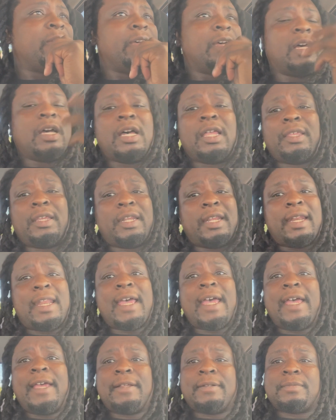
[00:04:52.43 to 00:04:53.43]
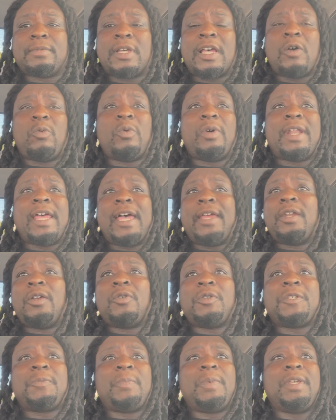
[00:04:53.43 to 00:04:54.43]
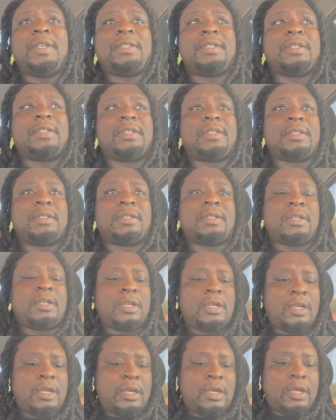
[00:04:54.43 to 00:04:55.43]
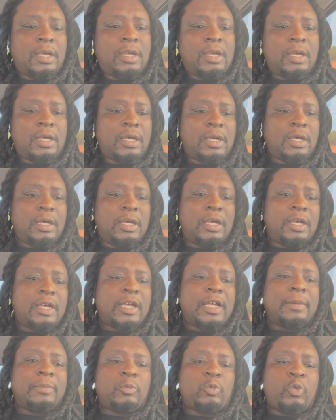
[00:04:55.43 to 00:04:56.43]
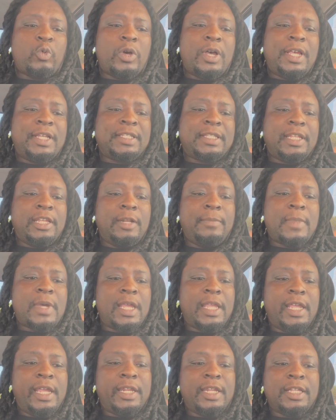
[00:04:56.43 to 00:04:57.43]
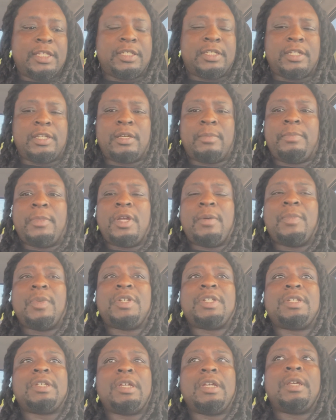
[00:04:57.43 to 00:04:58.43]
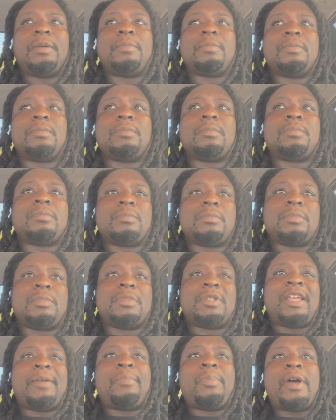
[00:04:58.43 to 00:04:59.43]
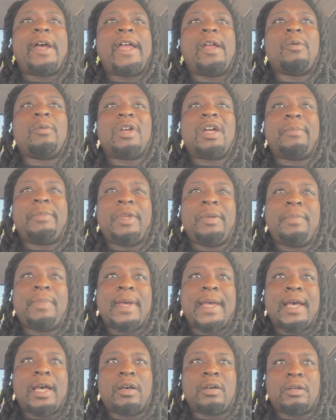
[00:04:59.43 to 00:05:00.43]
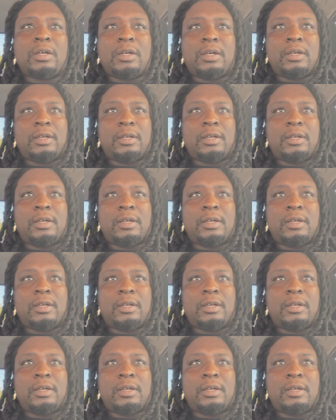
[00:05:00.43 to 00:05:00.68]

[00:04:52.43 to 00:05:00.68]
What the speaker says: Other than that, I won't have no expenses. I was thinking about getting a gym membership, and that probably around me about